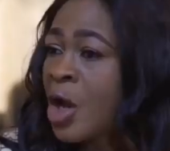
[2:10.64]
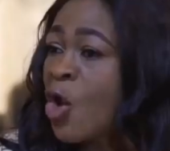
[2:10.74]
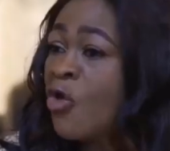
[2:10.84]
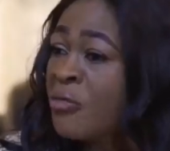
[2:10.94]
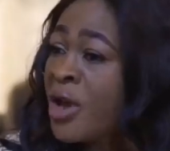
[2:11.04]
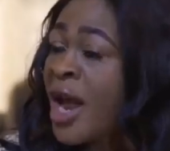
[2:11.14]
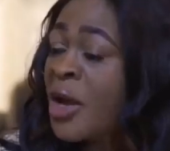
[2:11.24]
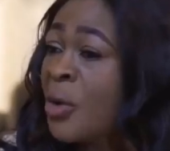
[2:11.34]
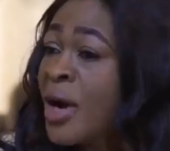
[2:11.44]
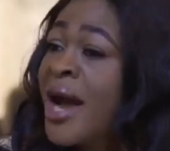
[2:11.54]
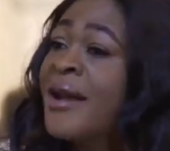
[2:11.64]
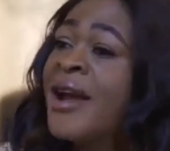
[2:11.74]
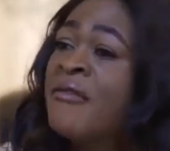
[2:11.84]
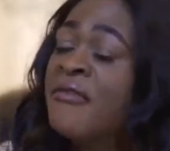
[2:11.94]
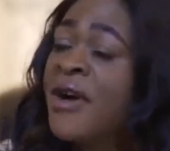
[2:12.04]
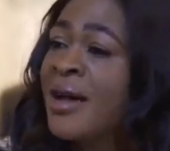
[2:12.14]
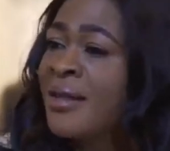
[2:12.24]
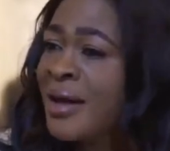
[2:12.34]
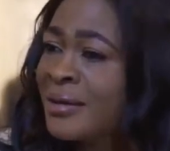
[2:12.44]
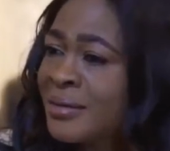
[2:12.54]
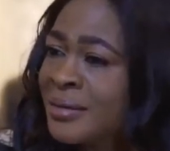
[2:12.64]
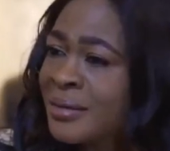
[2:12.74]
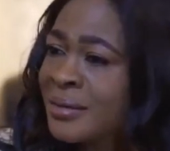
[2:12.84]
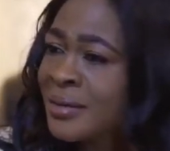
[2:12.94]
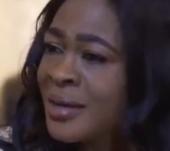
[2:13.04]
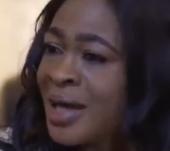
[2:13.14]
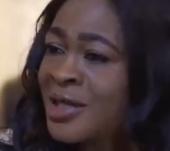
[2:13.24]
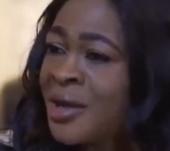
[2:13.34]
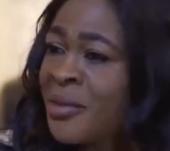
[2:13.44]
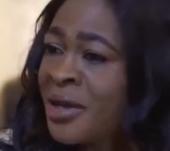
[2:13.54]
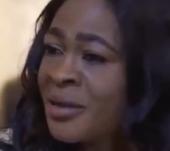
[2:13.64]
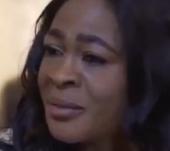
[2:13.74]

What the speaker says: of me and your Ghanaian father, Ajamin.